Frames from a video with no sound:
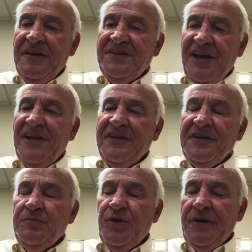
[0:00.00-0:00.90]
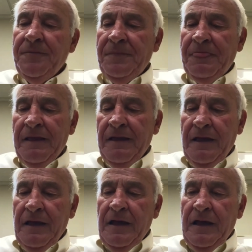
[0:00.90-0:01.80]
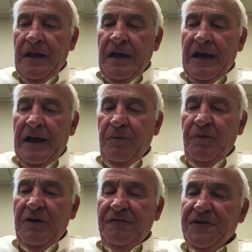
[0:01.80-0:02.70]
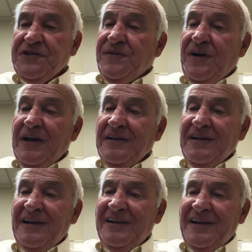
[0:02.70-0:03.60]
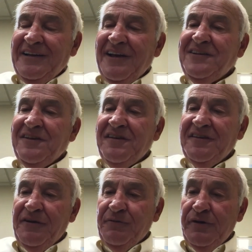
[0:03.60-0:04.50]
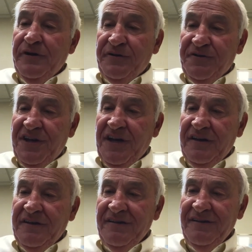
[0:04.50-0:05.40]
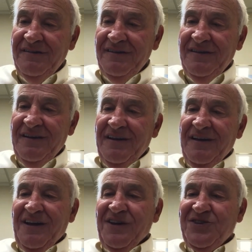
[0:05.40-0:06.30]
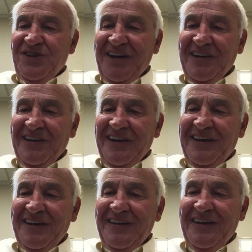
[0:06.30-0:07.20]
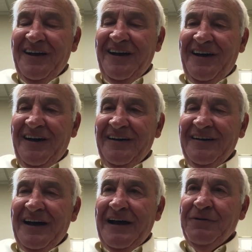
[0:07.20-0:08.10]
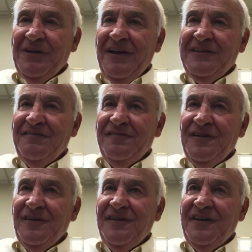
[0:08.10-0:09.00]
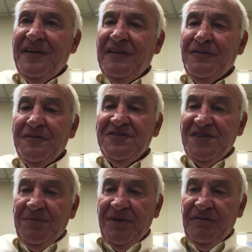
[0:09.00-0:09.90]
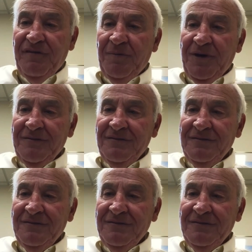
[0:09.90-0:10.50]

Yeah, a good book. Well, first of all, I'd like to think they were entertained. Secondly, I would like to feel that they learned something from it.